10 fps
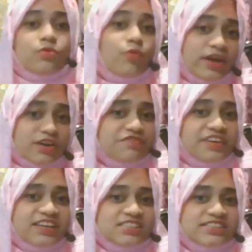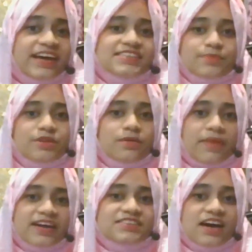When you finish, the examiner might